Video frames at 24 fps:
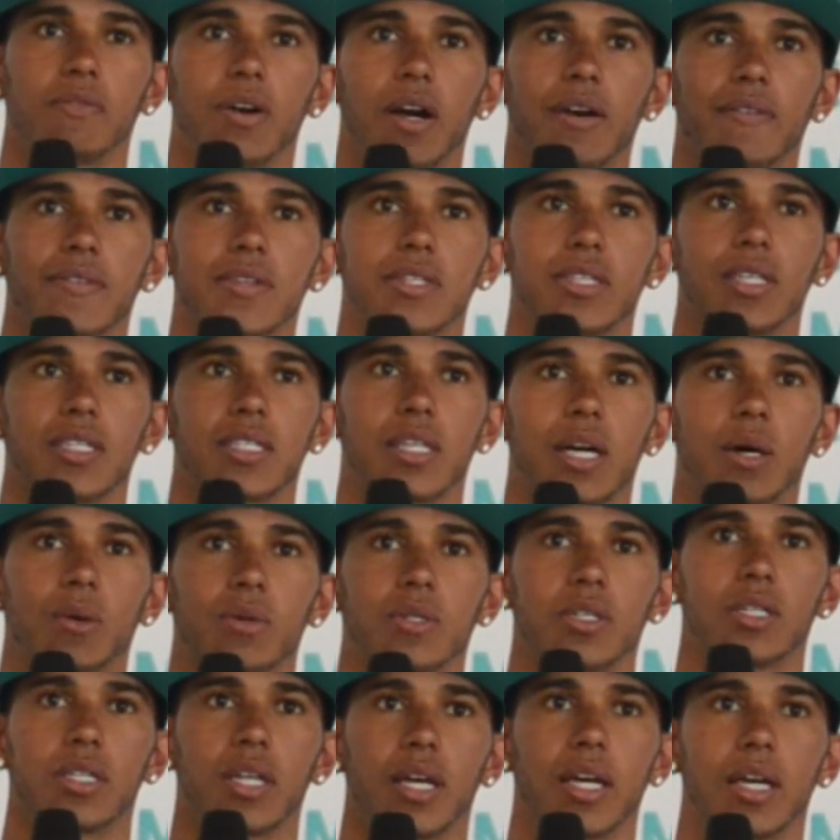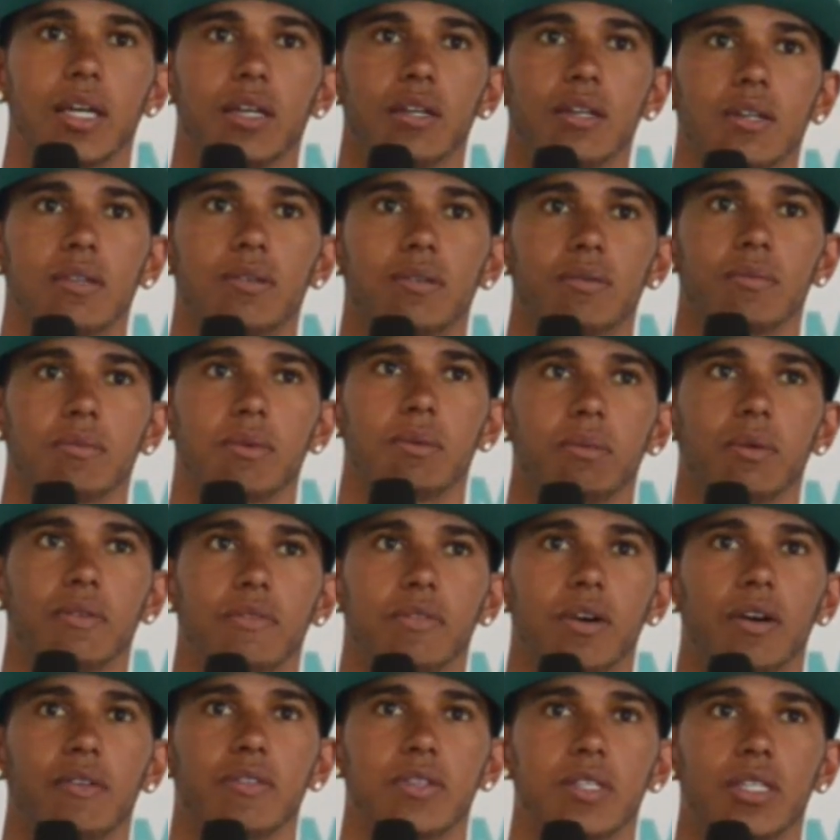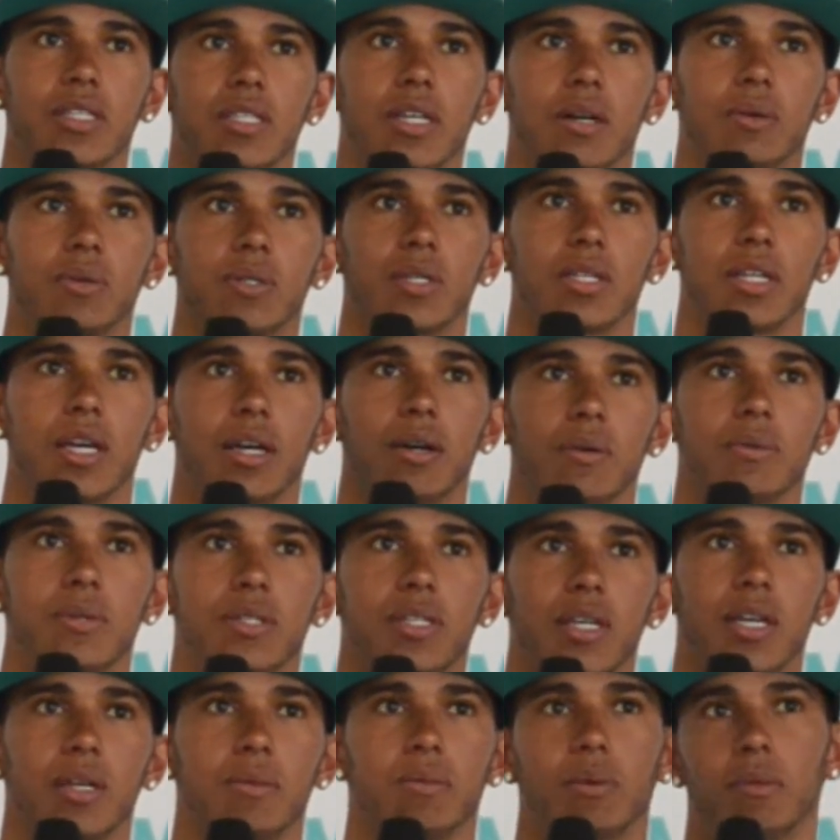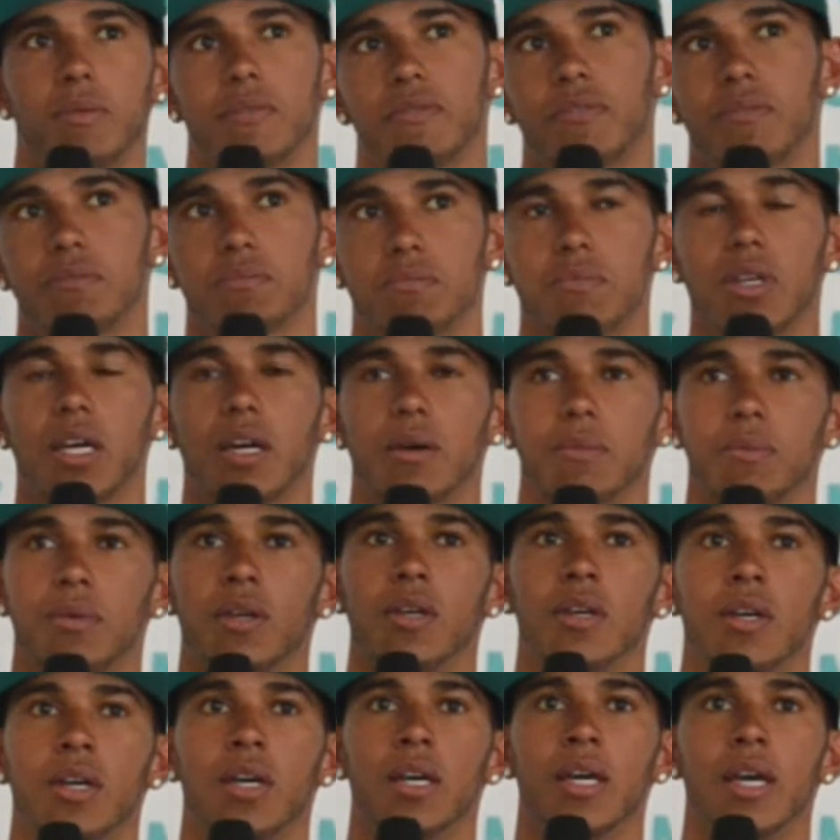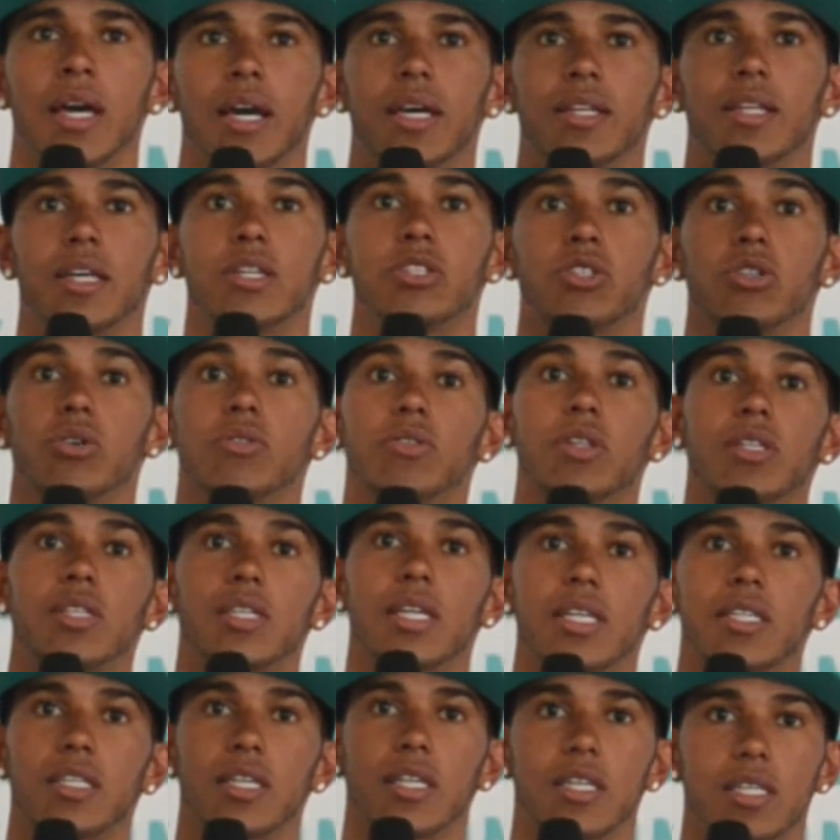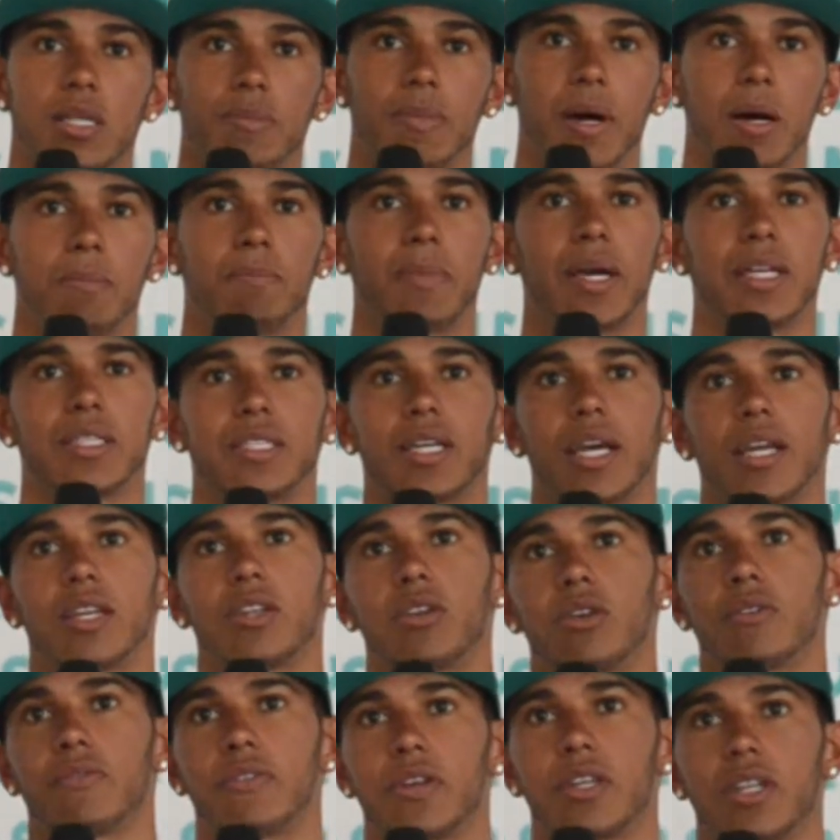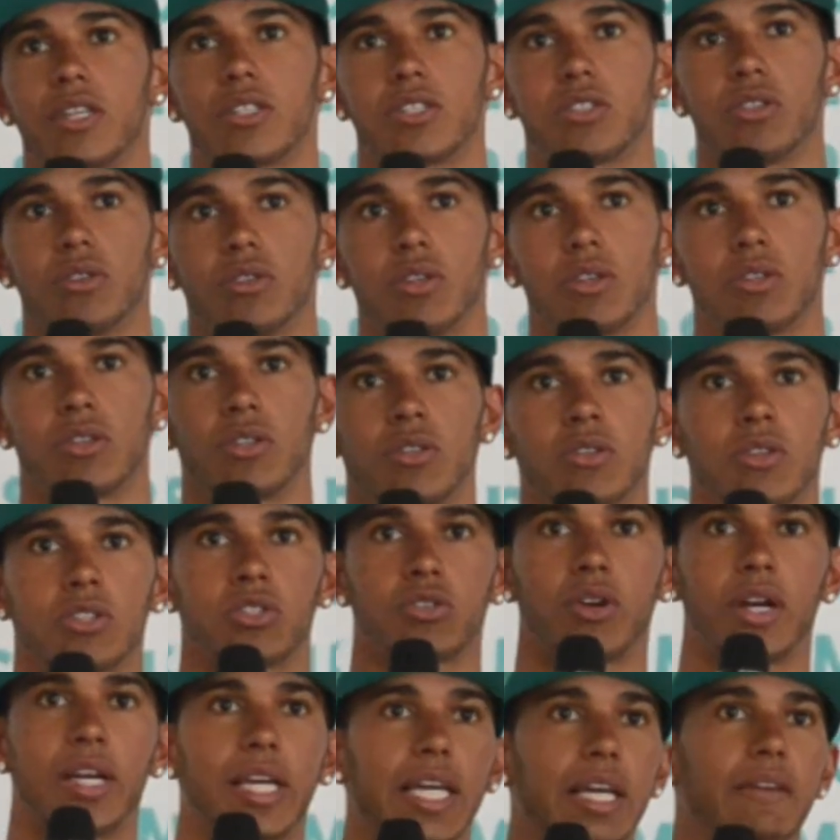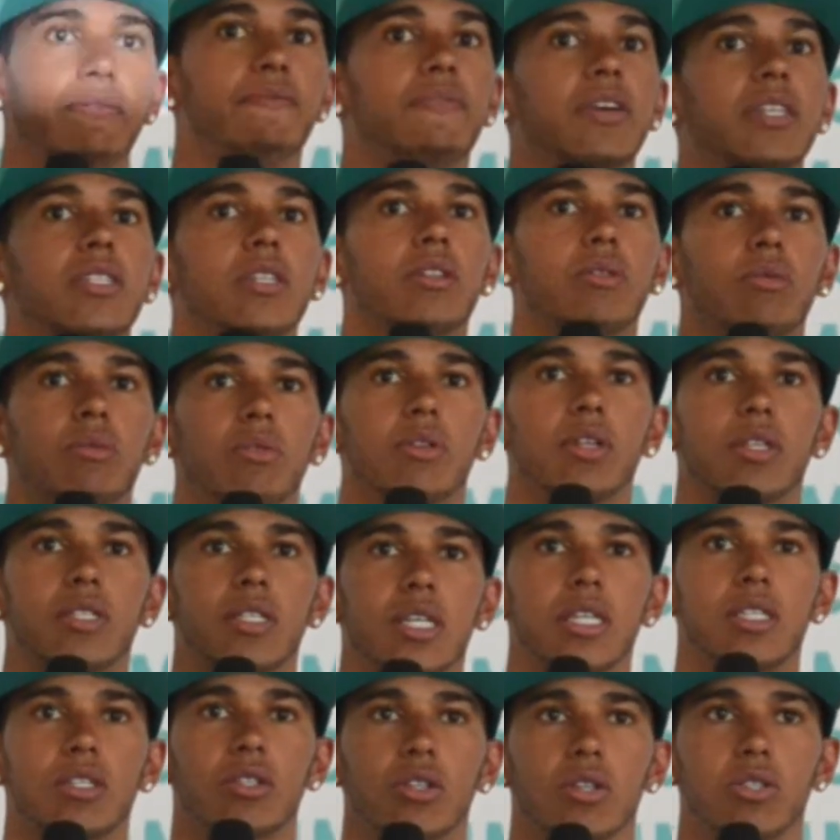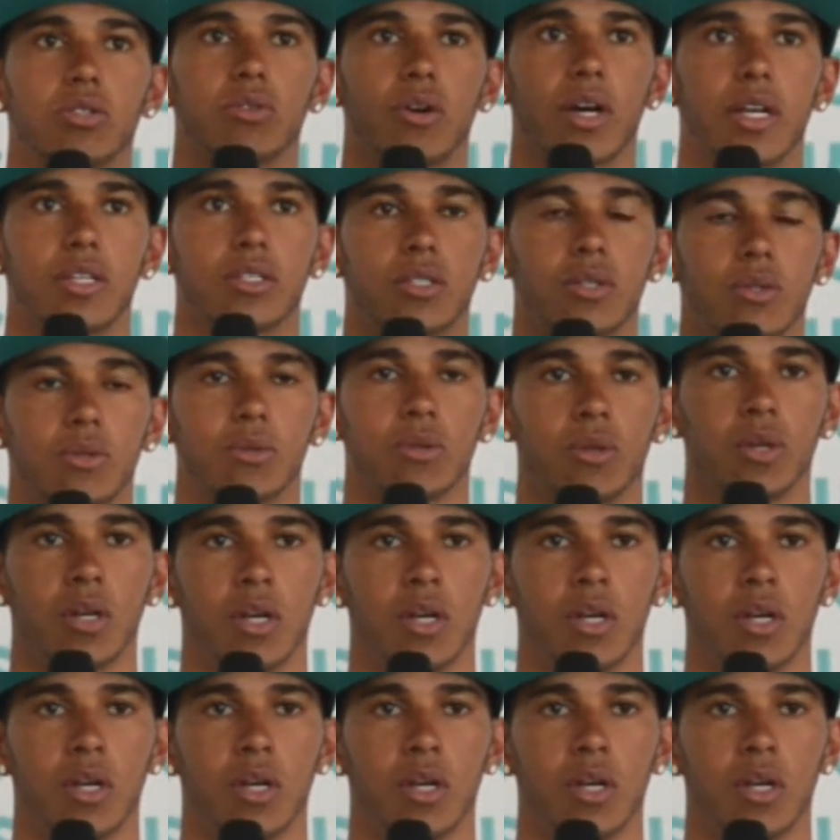five or six hours a day, probably five or six hours a day, I would say, but, yeah. And then during the season, it's about maintaining your fitness. You, you're not trying to get fitter through the season, you're trying to